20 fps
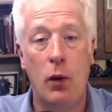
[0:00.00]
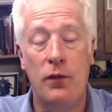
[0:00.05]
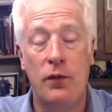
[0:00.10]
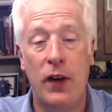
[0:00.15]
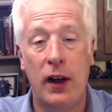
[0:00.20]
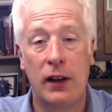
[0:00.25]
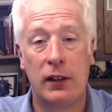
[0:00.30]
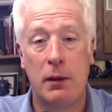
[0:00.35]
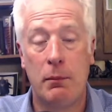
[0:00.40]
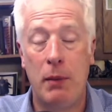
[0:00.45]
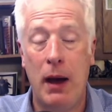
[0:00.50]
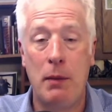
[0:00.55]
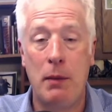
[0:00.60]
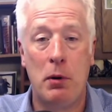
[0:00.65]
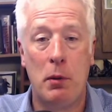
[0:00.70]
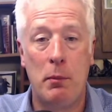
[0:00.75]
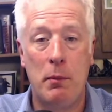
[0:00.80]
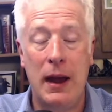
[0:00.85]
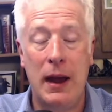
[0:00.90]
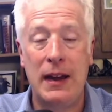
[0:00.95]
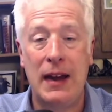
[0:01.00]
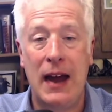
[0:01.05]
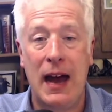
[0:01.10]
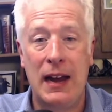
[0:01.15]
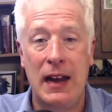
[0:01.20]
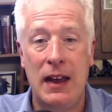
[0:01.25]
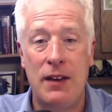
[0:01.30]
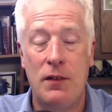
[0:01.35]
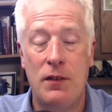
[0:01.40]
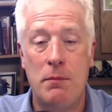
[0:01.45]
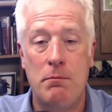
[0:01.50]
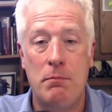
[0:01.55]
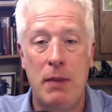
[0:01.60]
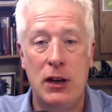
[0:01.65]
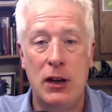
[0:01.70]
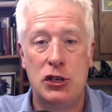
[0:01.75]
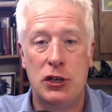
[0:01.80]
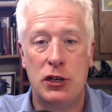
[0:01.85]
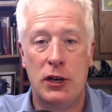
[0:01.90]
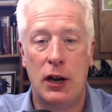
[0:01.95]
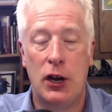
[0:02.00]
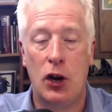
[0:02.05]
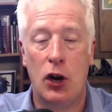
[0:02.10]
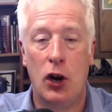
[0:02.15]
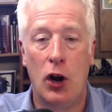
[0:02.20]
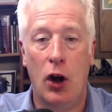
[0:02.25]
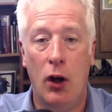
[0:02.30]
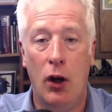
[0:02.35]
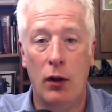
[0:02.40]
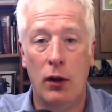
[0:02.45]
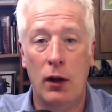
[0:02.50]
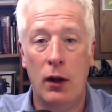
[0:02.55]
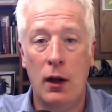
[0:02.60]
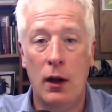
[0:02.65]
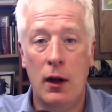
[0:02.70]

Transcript: In fact, the Bible may not even mention it at all.